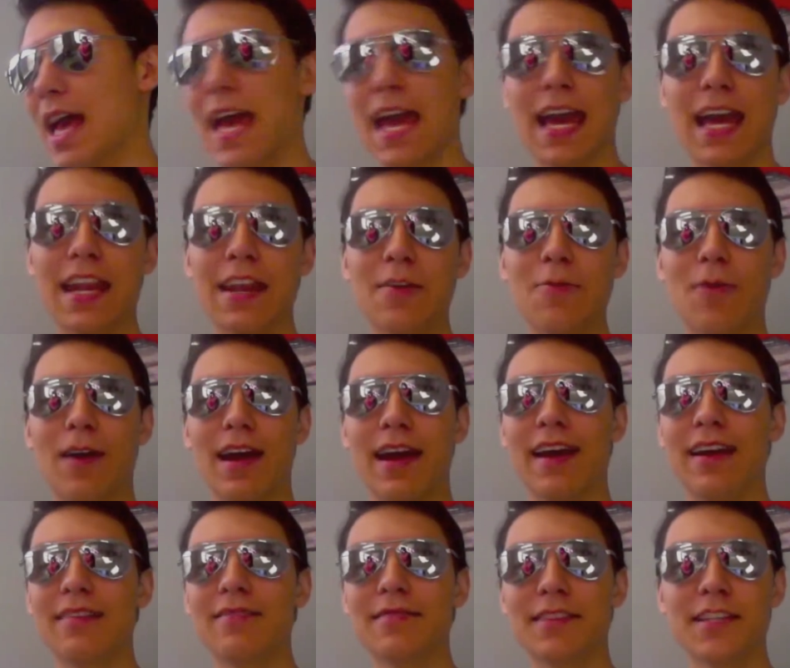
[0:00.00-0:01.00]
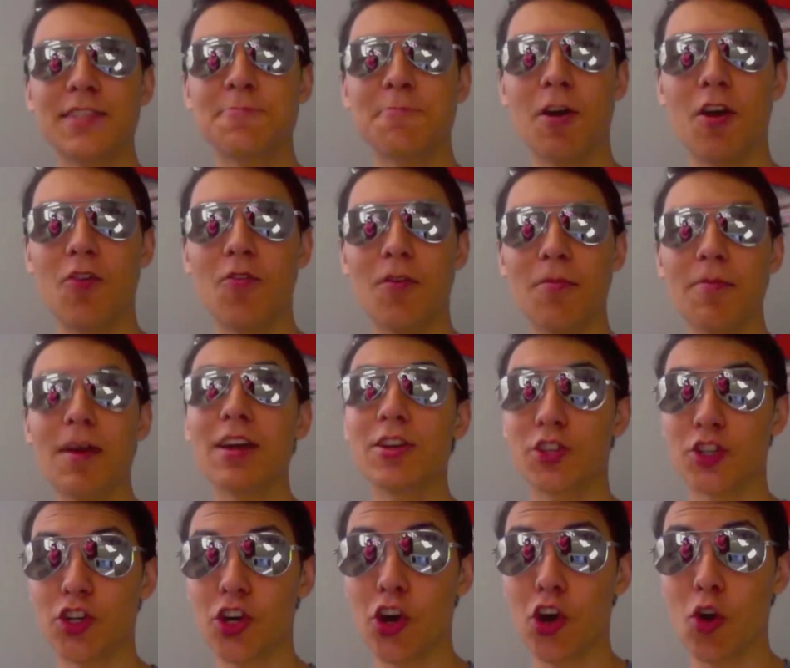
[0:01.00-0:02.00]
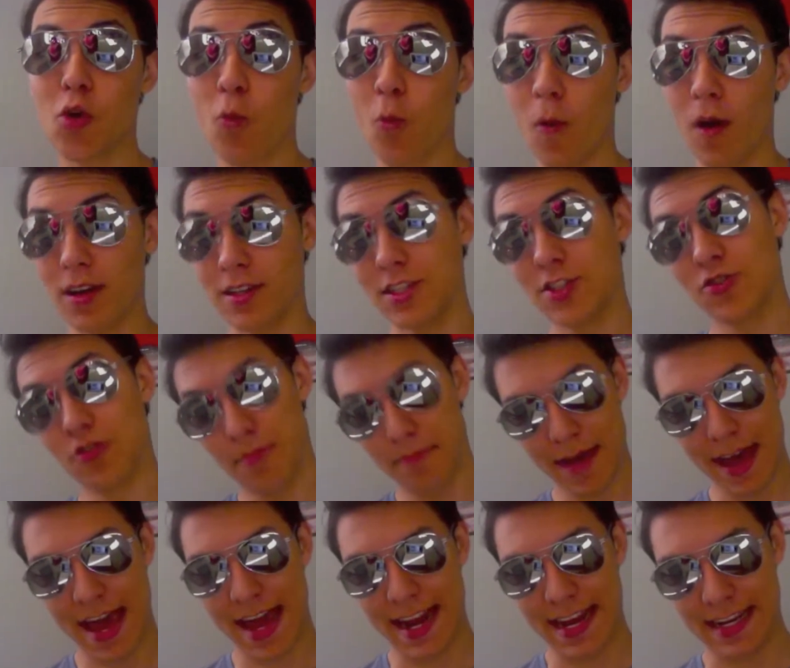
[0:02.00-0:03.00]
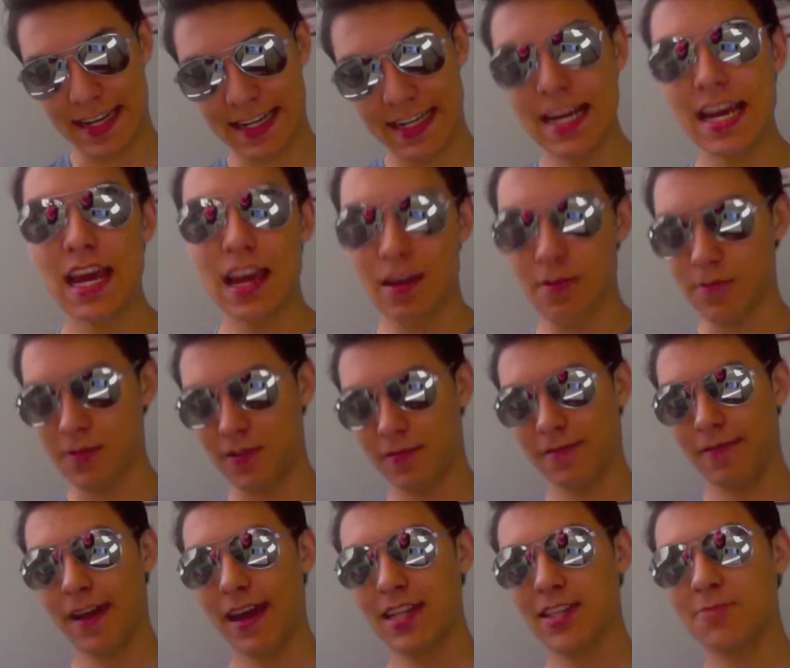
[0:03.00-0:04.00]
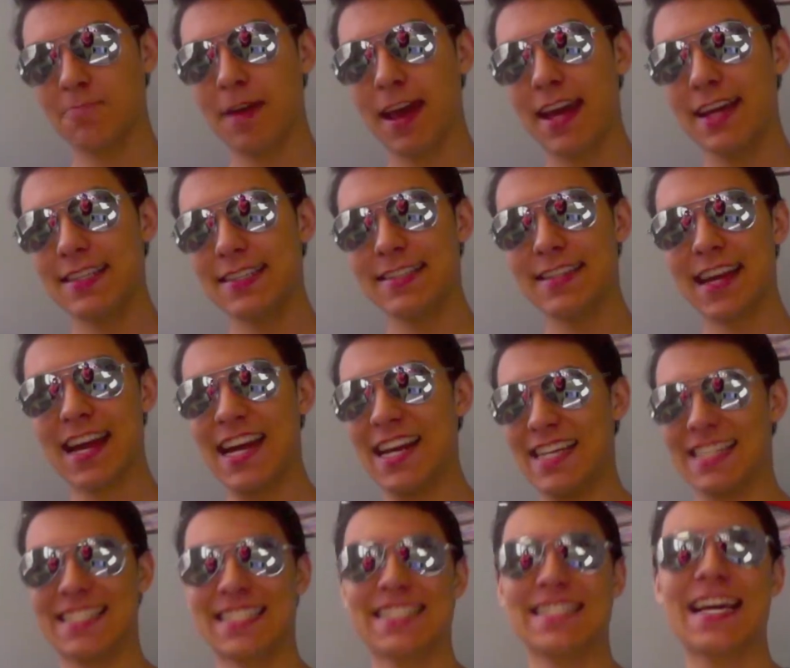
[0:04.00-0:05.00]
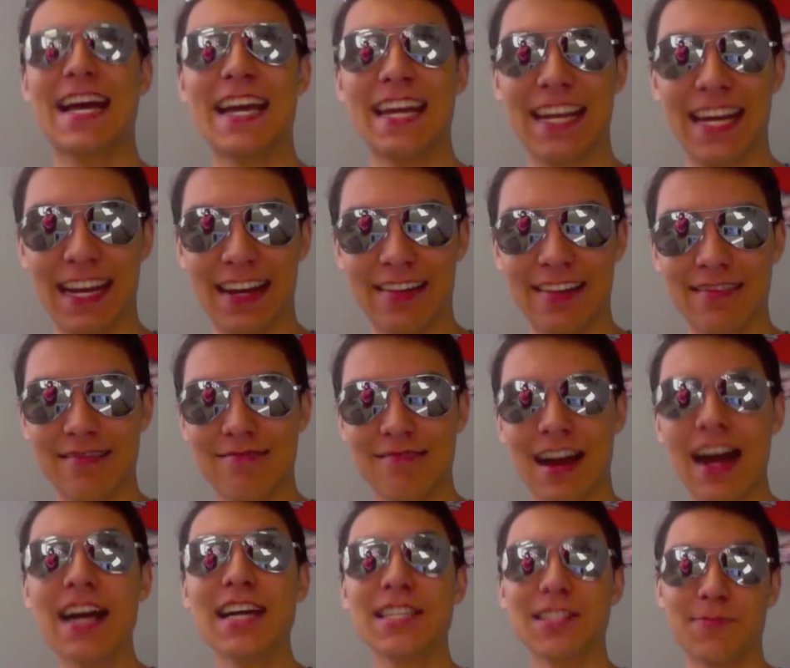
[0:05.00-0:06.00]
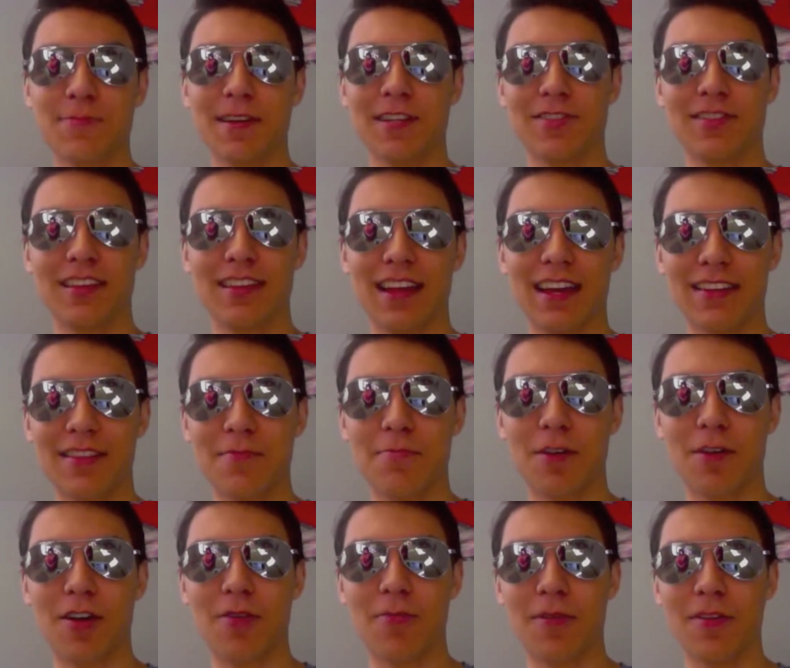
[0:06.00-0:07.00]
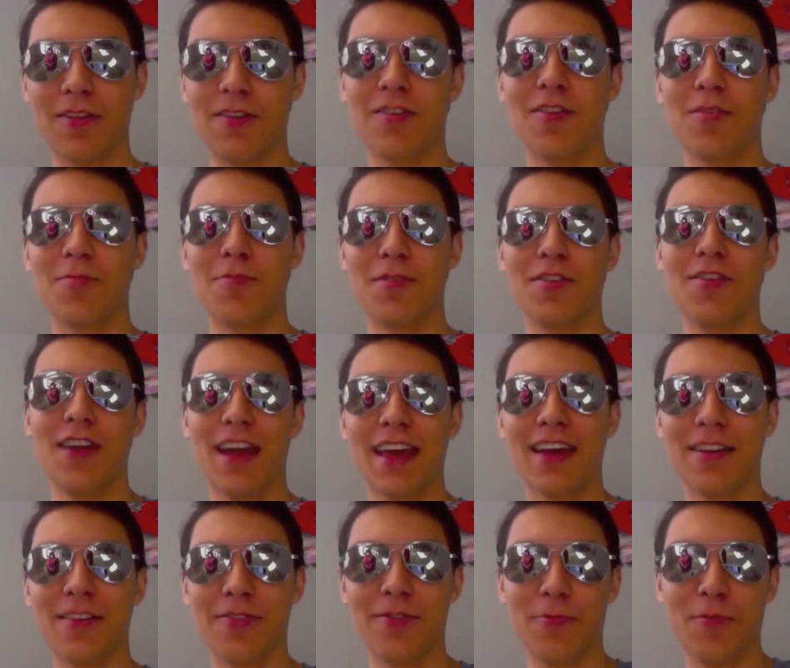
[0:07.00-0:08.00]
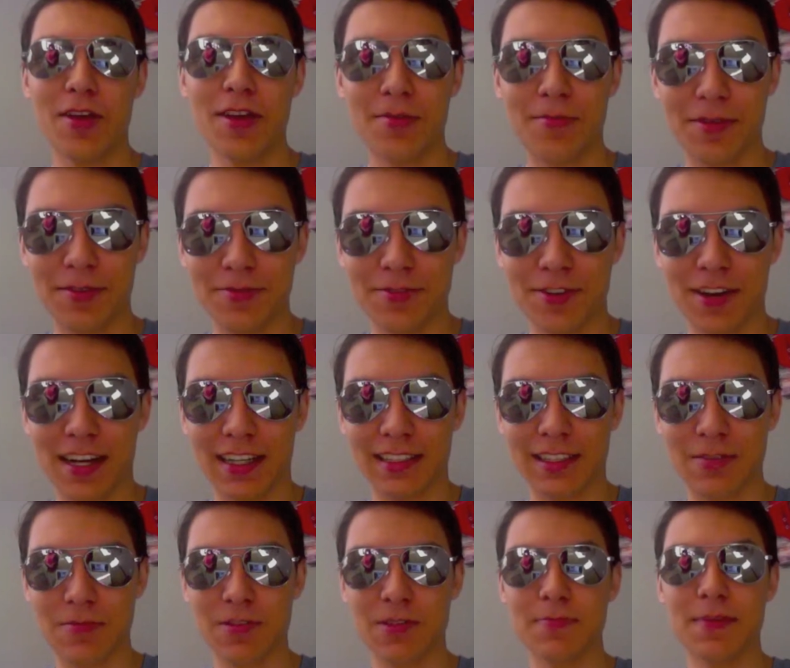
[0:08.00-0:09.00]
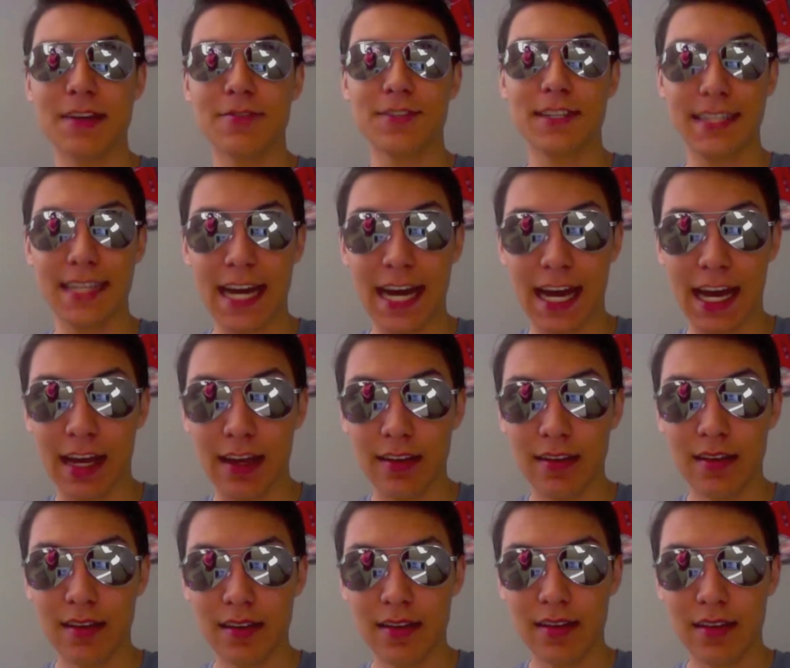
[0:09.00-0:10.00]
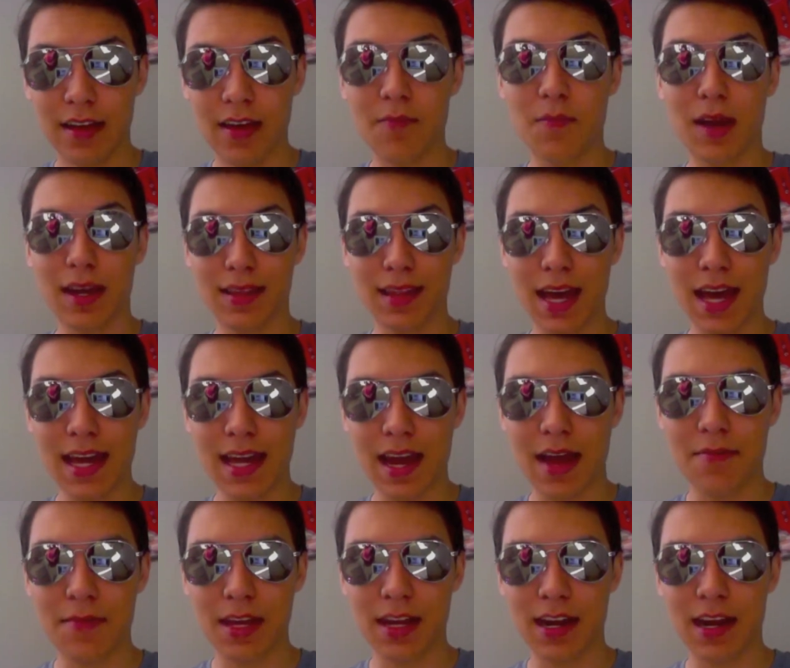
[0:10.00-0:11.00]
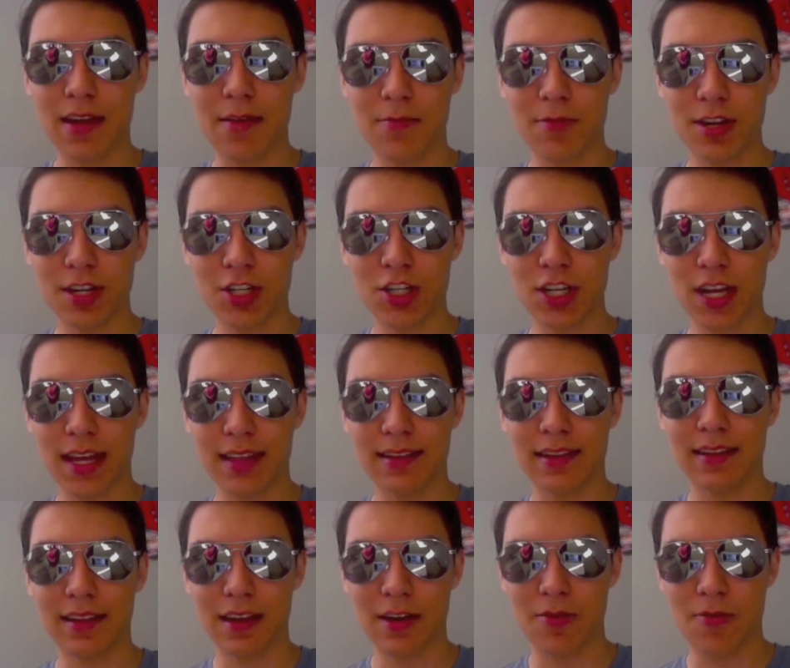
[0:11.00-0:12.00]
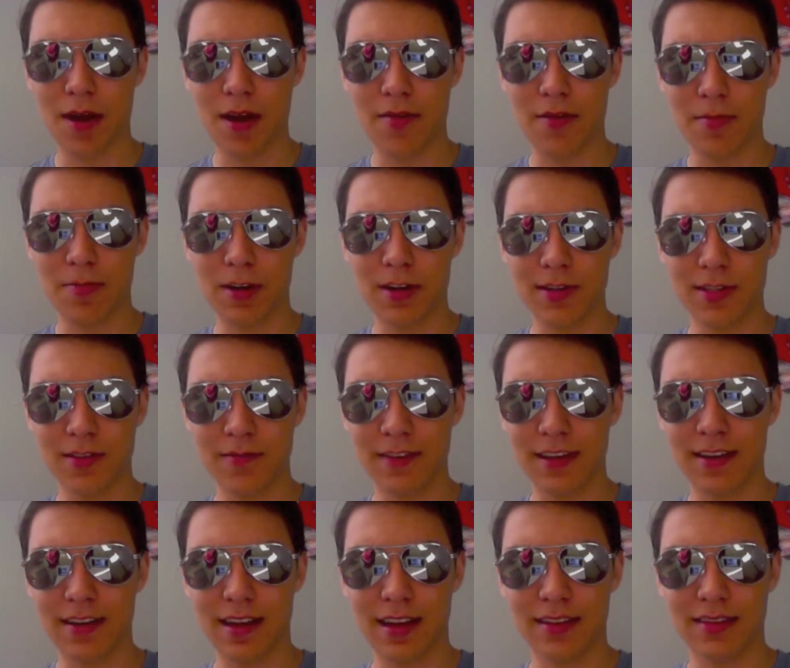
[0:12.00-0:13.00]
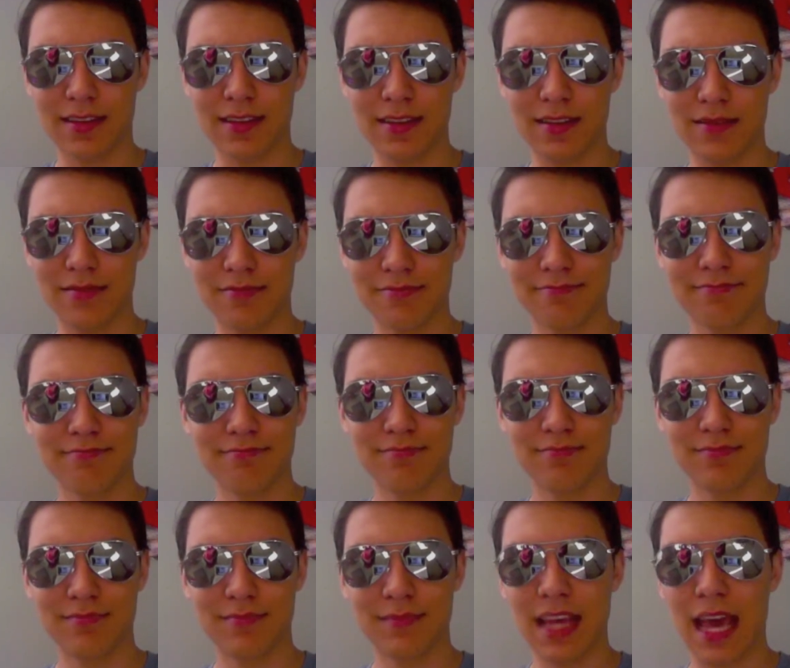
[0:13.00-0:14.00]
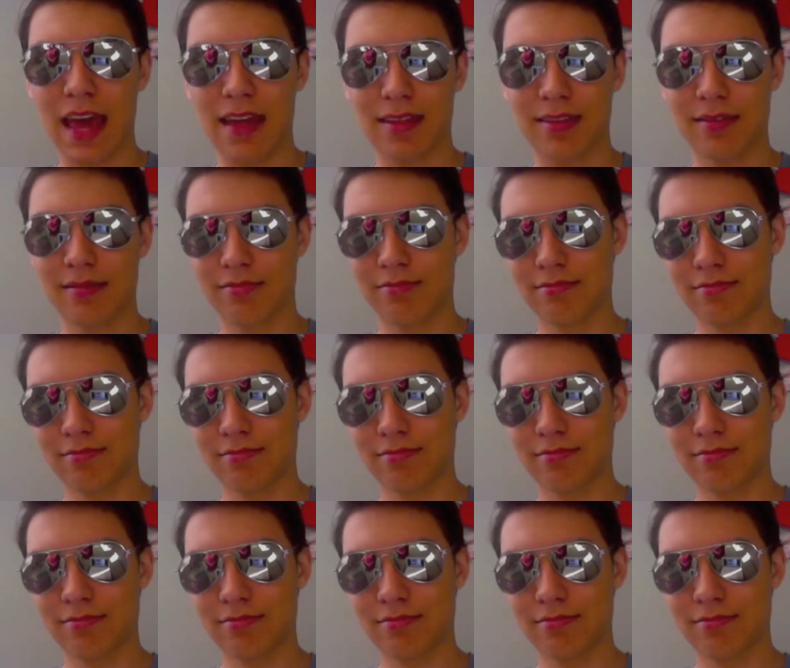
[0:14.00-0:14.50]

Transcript: Anyway, this poem sure was dramatic. It was fast-paced and exciting. I especially liked the part where the girl put her head on the railroad tracks and was about to die. And by like, I mean I appreciate the literary parts of it, not the death